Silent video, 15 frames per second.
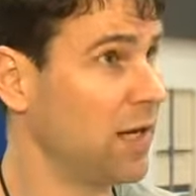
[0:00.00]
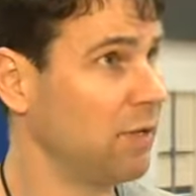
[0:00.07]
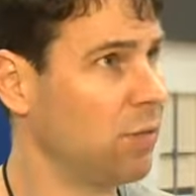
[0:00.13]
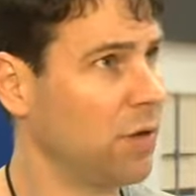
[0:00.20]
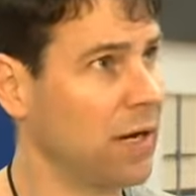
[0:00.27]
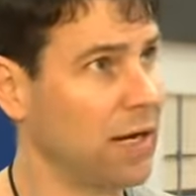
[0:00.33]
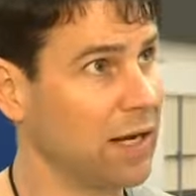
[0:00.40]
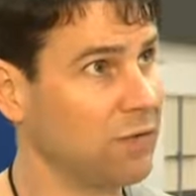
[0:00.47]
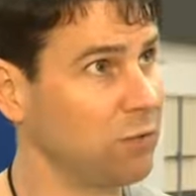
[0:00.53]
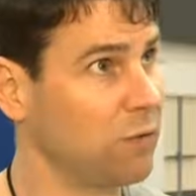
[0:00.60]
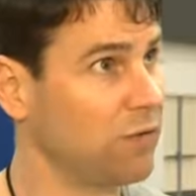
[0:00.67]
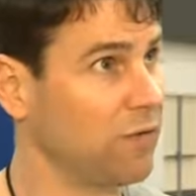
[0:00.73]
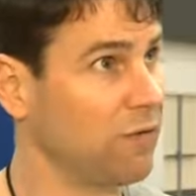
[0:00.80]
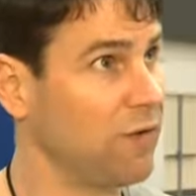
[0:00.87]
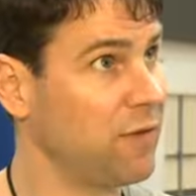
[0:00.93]
won,
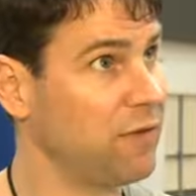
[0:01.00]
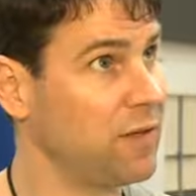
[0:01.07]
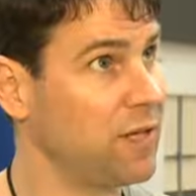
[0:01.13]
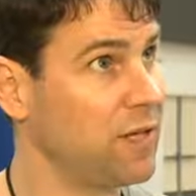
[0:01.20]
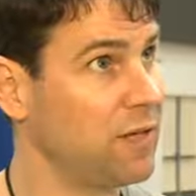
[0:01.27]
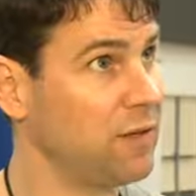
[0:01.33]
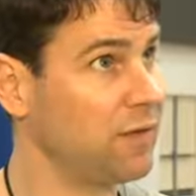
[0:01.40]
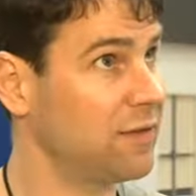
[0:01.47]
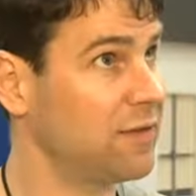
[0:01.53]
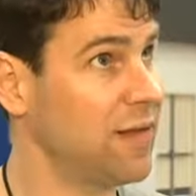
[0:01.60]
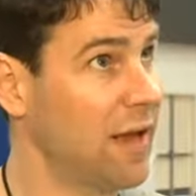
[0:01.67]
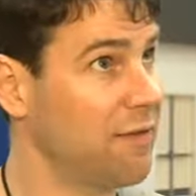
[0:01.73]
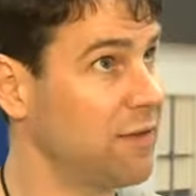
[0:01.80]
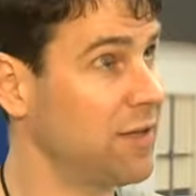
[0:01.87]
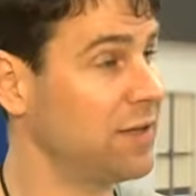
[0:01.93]

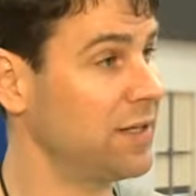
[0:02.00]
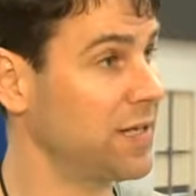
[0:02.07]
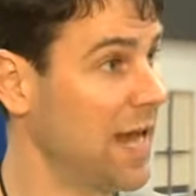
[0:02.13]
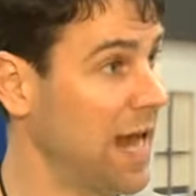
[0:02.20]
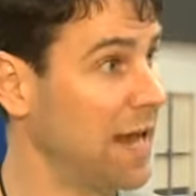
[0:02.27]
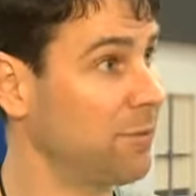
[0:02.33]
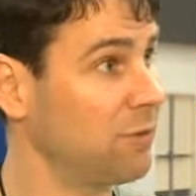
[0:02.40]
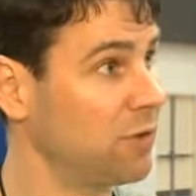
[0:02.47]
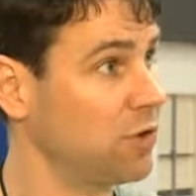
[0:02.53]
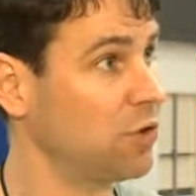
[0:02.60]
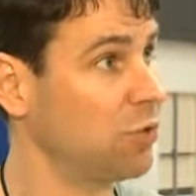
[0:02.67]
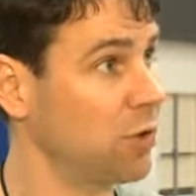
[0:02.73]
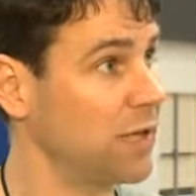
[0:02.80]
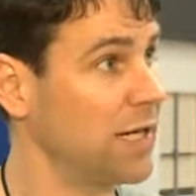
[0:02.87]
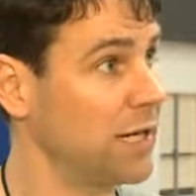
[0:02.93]
57 games in
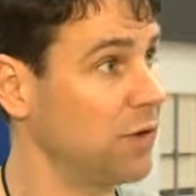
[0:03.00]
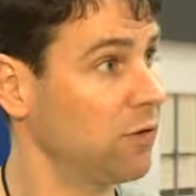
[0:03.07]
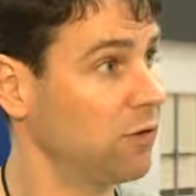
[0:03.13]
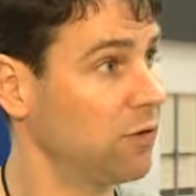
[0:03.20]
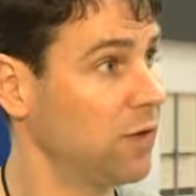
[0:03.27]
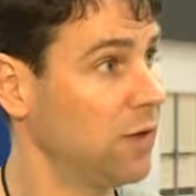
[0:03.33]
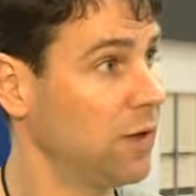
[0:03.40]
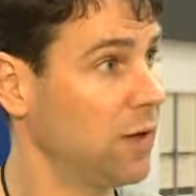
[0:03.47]
3 years?